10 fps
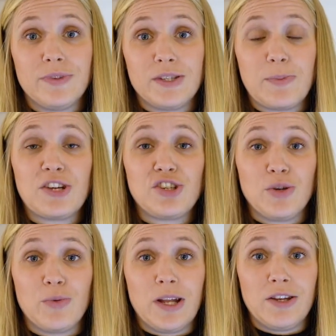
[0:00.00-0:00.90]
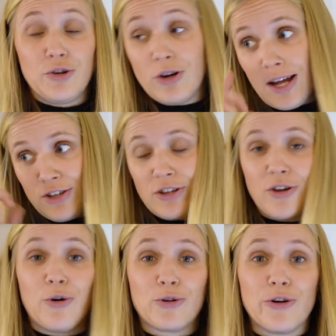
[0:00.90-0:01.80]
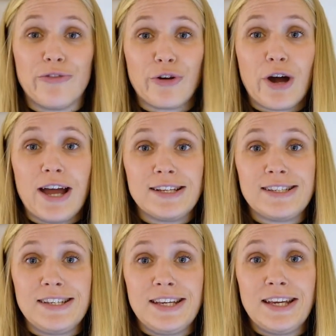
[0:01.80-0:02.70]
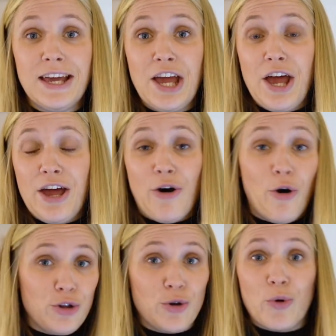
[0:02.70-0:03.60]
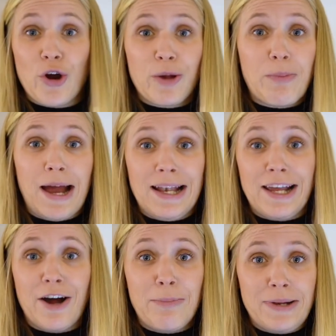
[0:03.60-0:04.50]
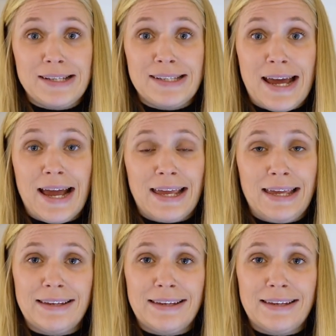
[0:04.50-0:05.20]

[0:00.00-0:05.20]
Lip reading: especially when you at the corner of your eye see all your work piling up in a stack.